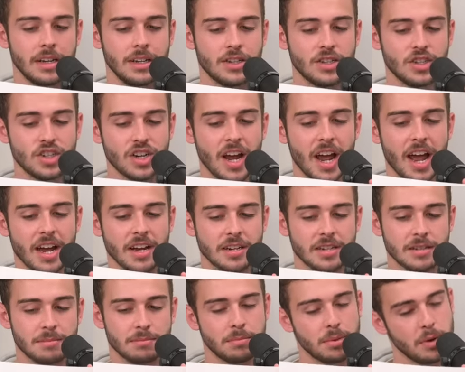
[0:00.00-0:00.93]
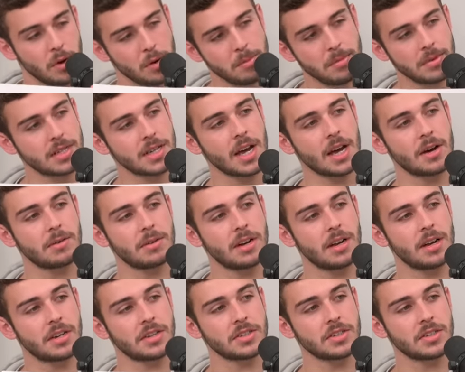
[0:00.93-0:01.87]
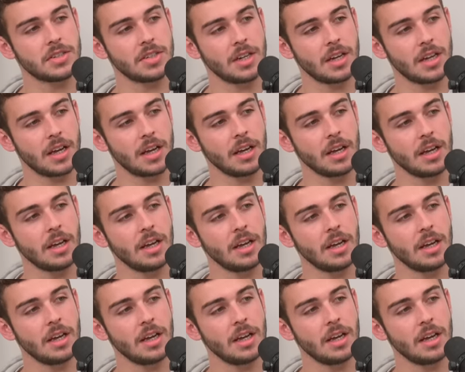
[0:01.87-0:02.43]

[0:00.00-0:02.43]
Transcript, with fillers: shagged at Boomtown last year.